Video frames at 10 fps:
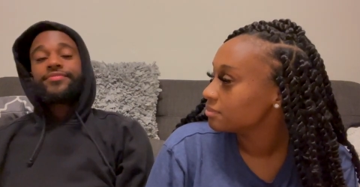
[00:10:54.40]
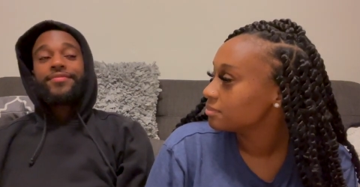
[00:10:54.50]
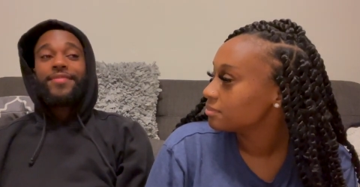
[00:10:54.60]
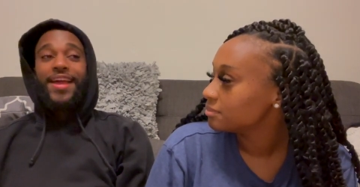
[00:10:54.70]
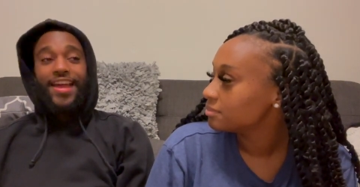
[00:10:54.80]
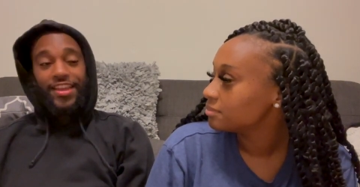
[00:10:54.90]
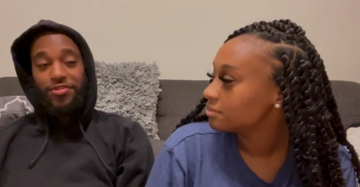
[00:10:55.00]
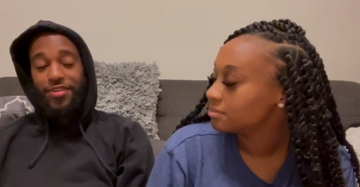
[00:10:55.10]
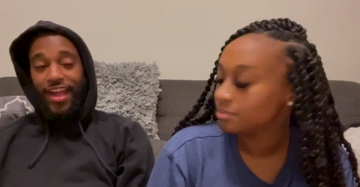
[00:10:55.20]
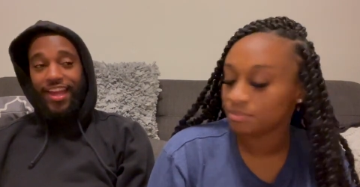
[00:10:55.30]
Speaker 1: Man,
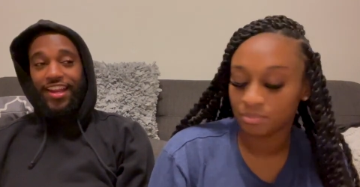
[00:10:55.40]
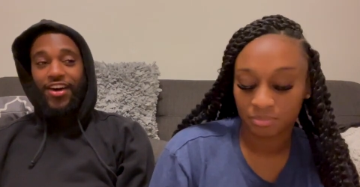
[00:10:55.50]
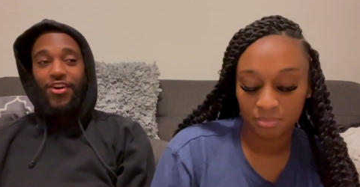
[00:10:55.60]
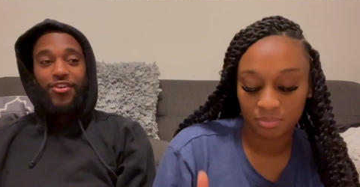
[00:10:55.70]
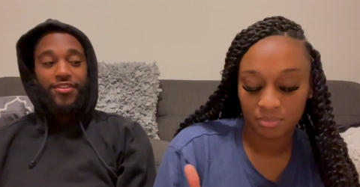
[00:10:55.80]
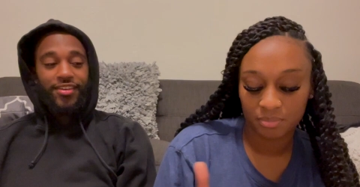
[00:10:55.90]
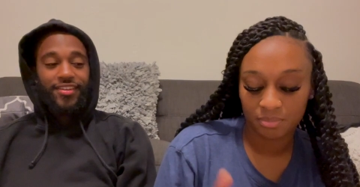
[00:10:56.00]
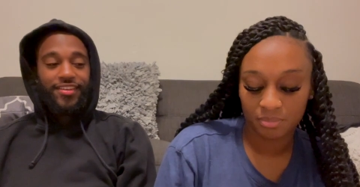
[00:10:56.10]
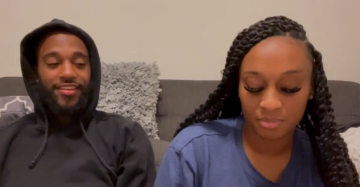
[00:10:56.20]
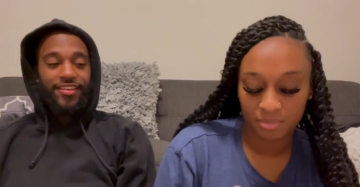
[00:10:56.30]
you came to Oak
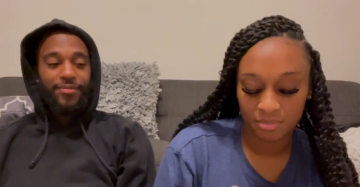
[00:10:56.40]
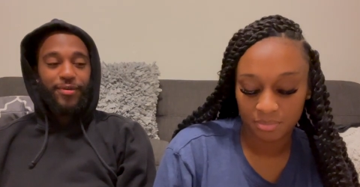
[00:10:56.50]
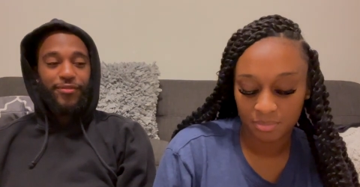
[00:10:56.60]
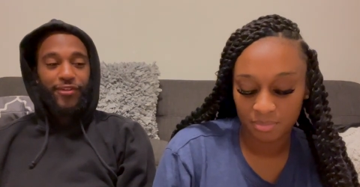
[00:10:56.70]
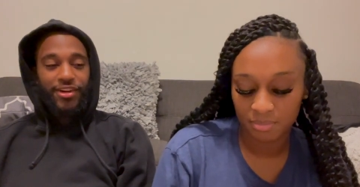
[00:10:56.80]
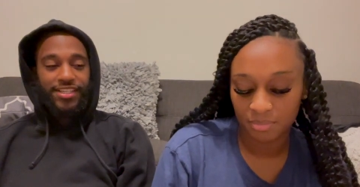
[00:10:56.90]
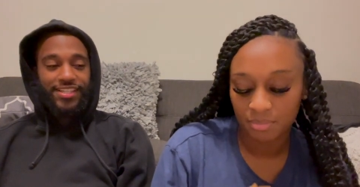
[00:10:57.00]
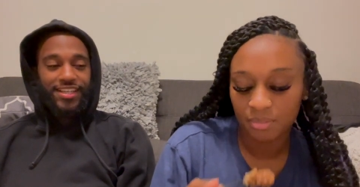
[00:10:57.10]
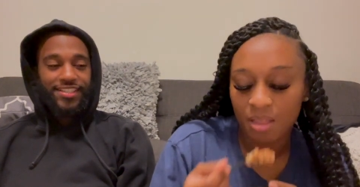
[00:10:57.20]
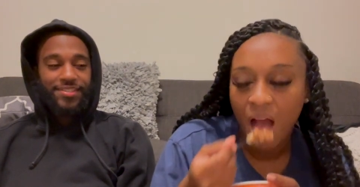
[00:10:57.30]
before the
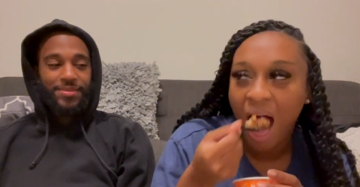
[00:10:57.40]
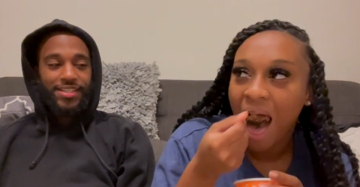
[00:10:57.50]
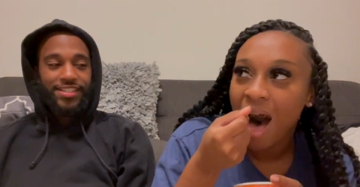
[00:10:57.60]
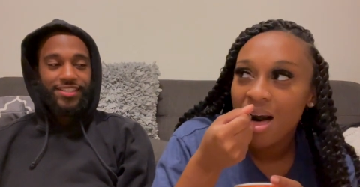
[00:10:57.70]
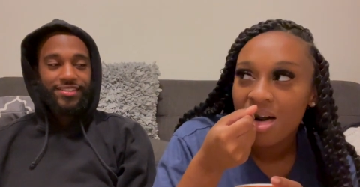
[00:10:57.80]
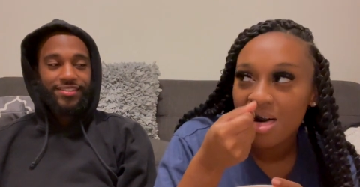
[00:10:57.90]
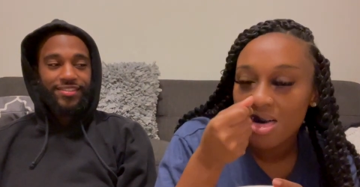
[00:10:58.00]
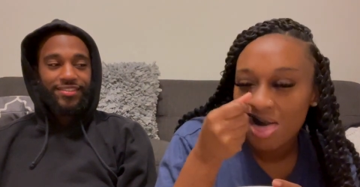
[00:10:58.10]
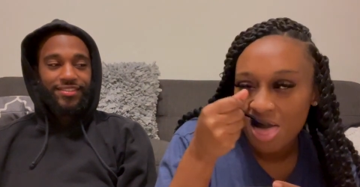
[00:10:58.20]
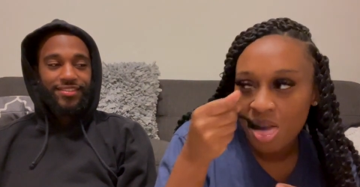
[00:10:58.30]
second semester.
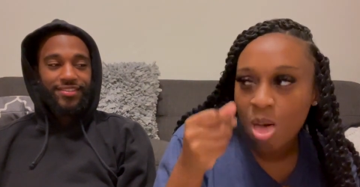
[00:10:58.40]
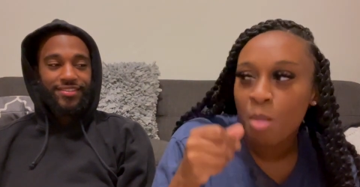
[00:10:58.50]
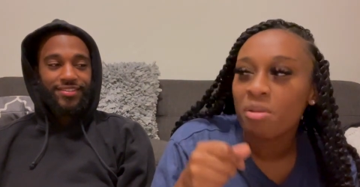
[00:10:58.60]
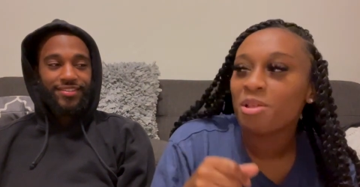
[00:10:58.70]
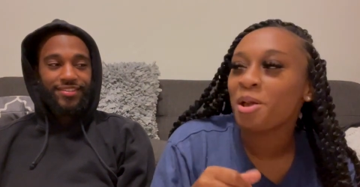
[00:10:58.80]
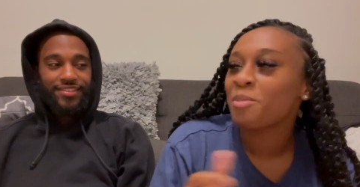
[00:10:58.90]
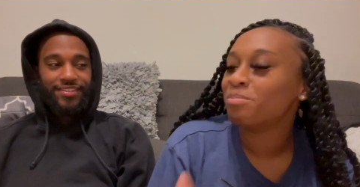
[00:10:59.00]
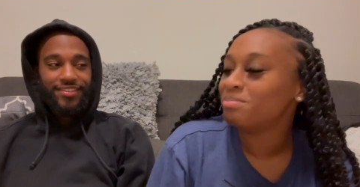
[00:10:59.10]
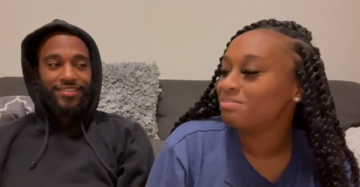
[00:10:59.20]
Speaker 2: Malik,